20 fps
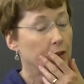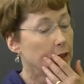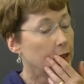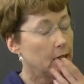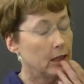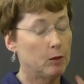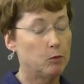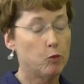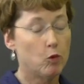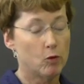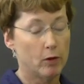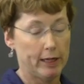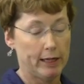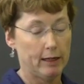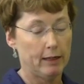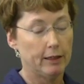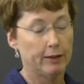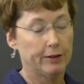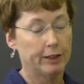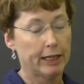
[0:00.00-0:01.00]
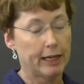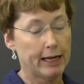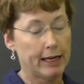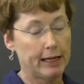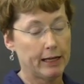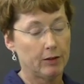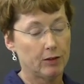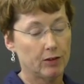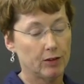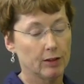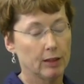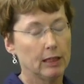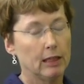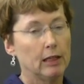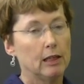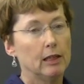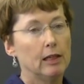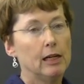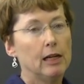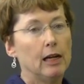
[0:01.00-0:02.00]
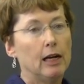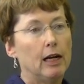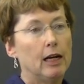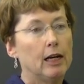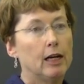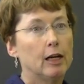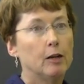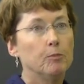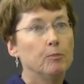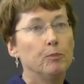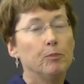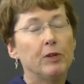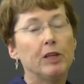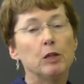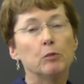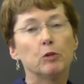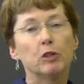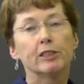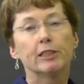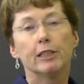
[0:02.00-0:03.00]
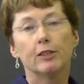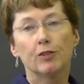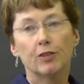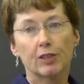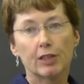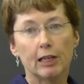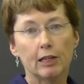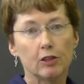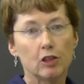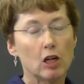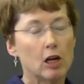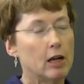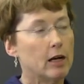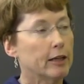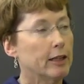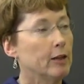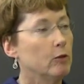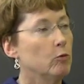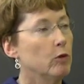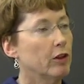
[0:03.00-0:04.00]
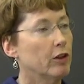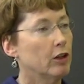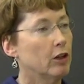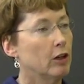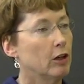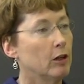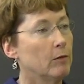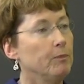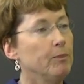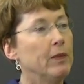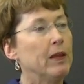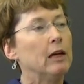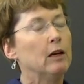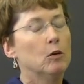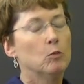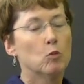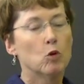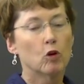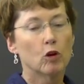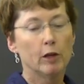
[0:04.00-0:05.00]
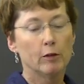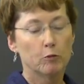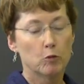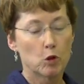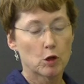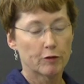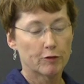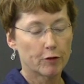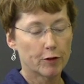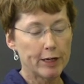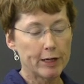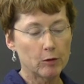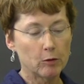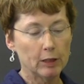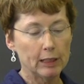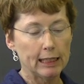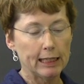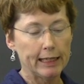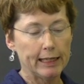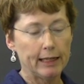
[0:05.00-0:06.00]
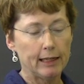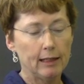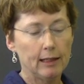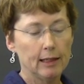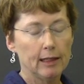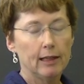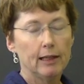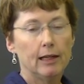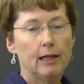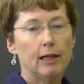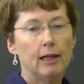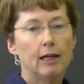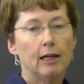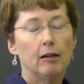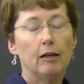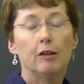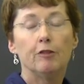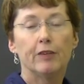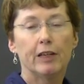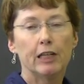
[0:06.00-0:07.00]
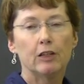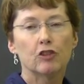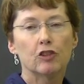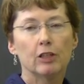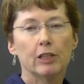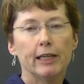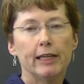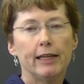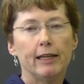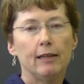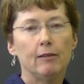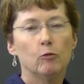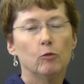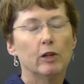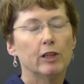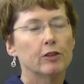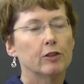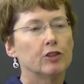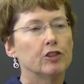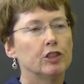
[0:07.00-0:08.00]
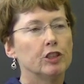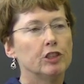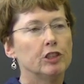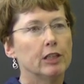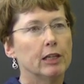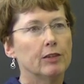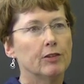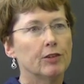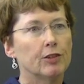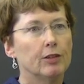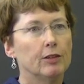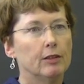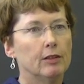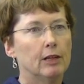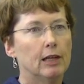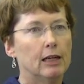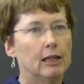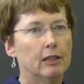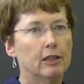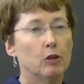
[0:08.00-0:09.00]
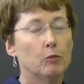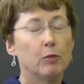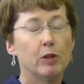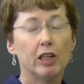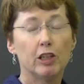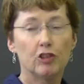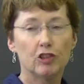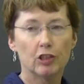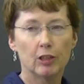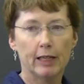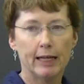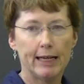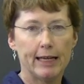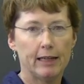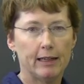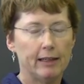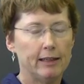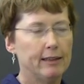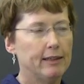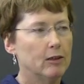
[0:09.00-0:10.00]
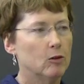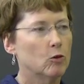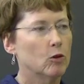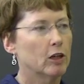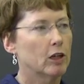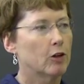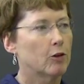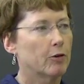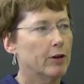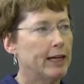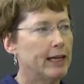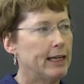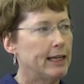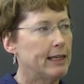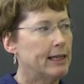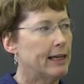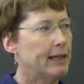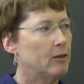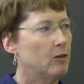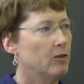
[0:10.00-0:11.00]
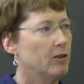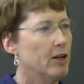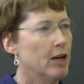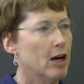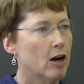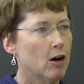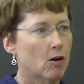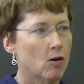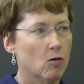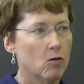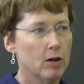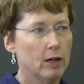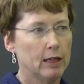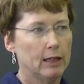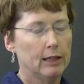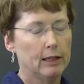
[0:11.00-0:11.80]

a key point in the case. Um, people did start talking with her more and more frequently. Uh, eventually, whether she just uh, capitulated or agreed, I don't know.